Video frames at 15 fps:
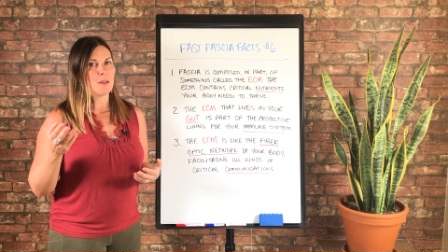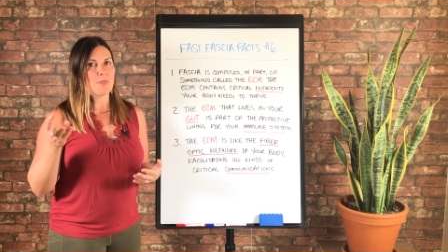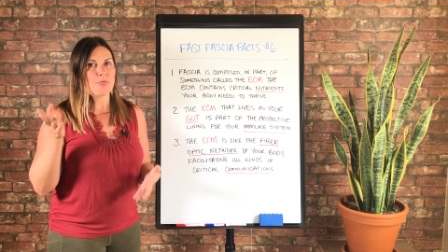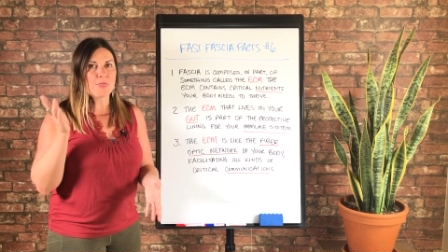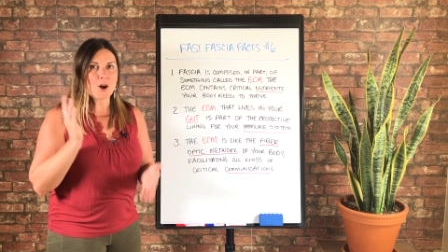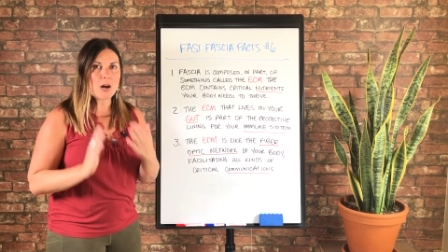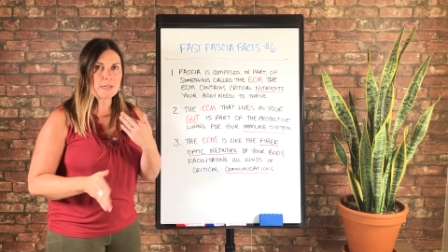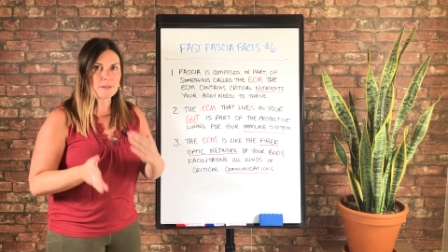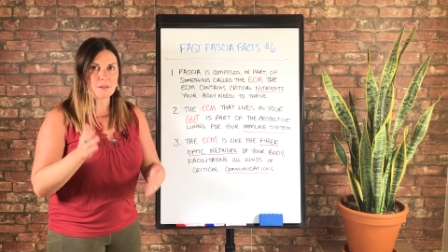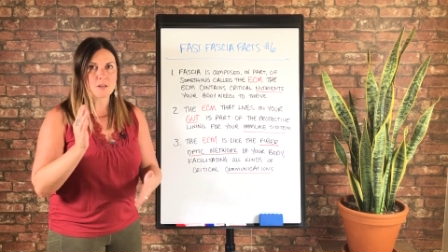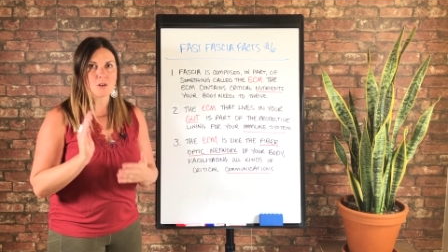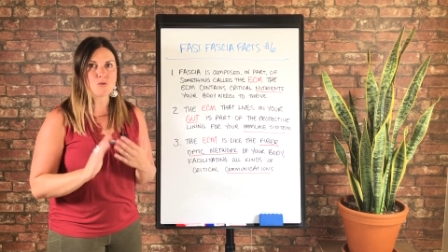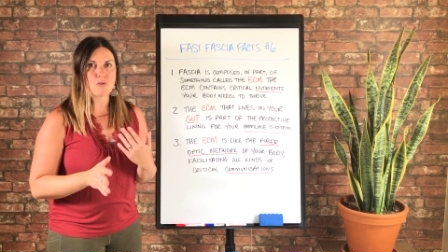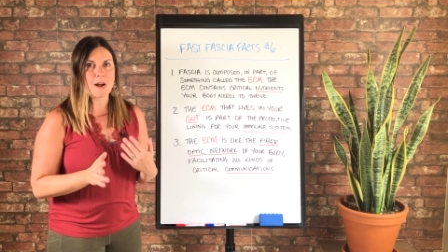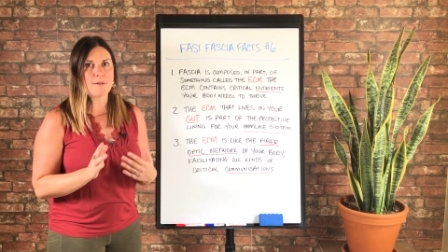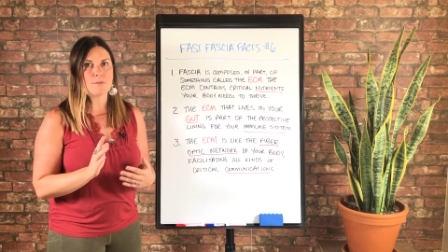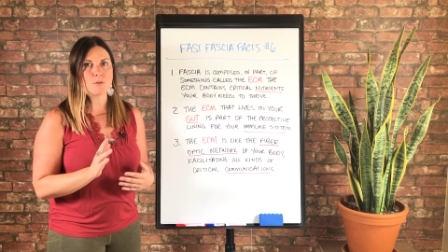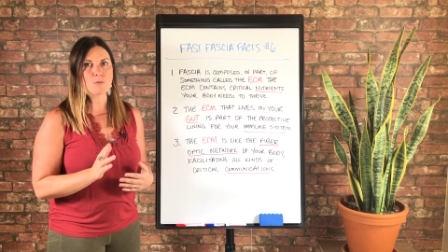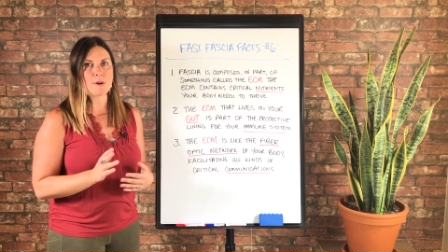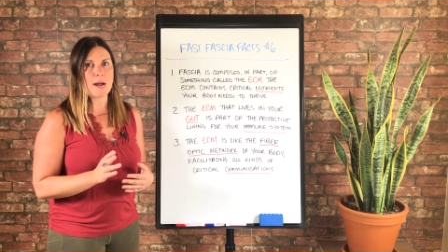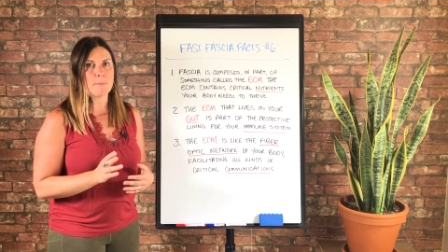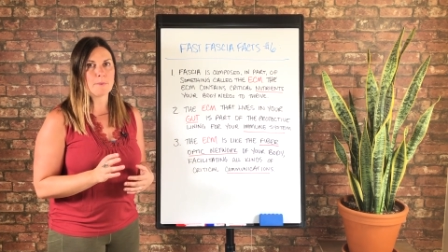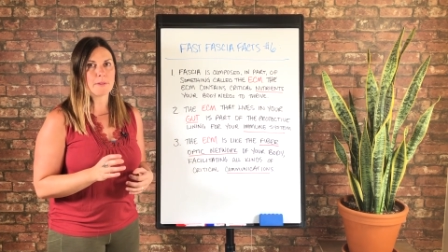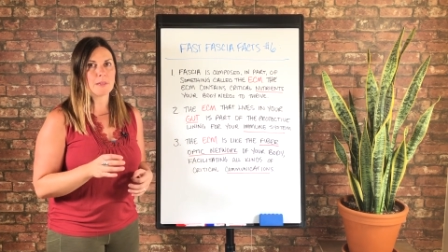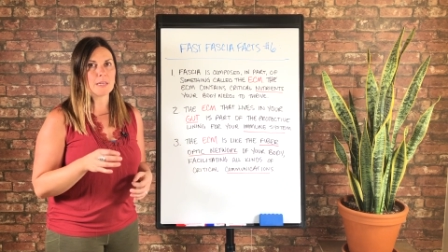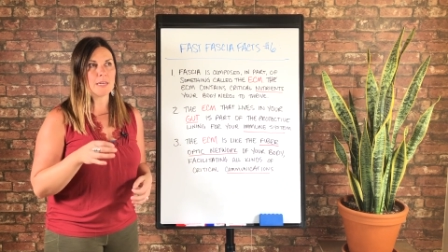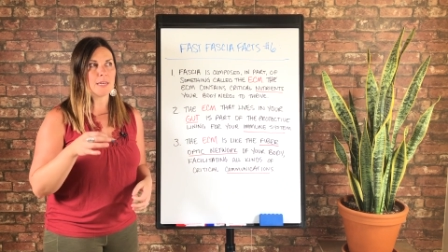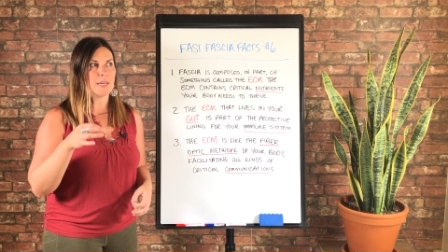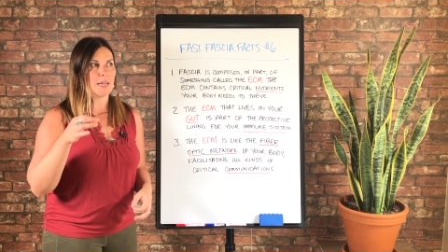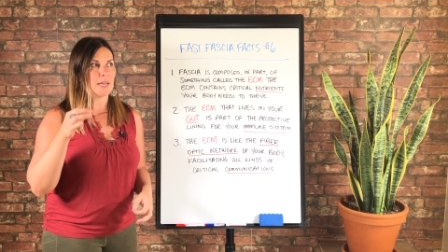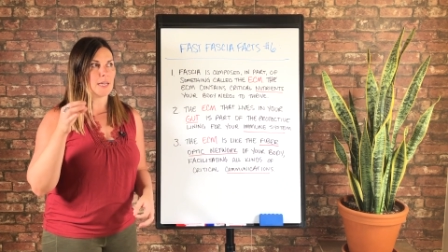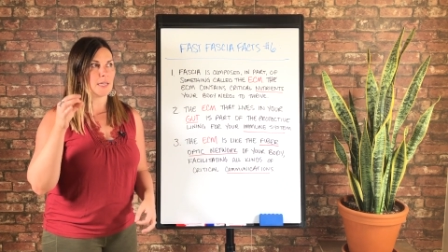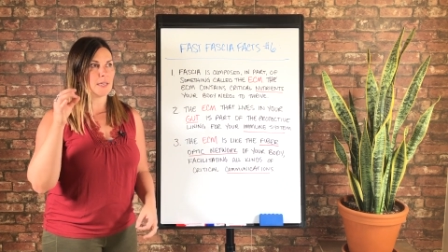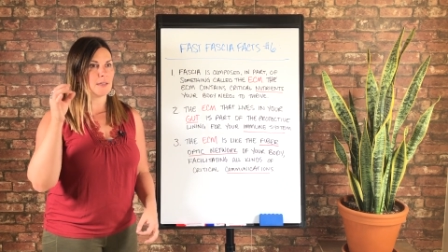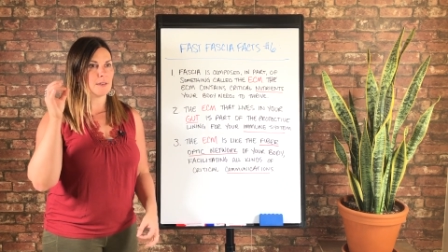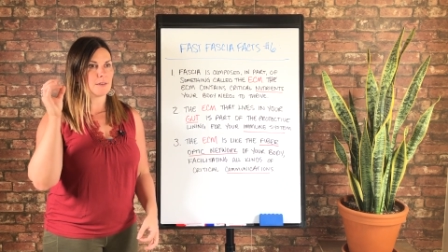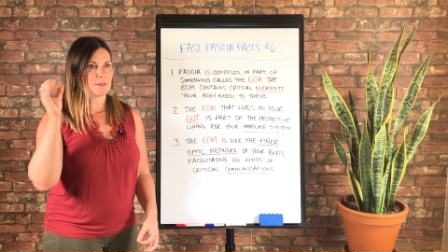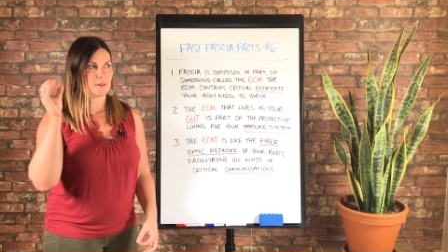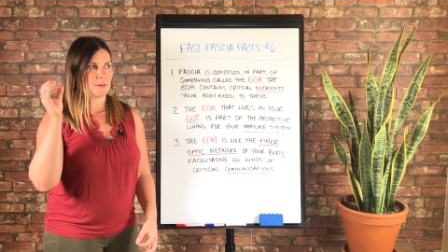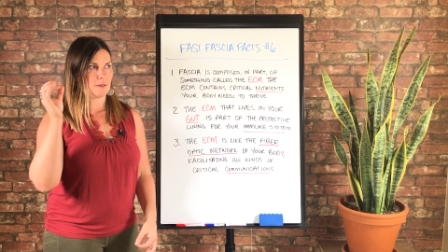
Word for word: thoughts can travel rapidly and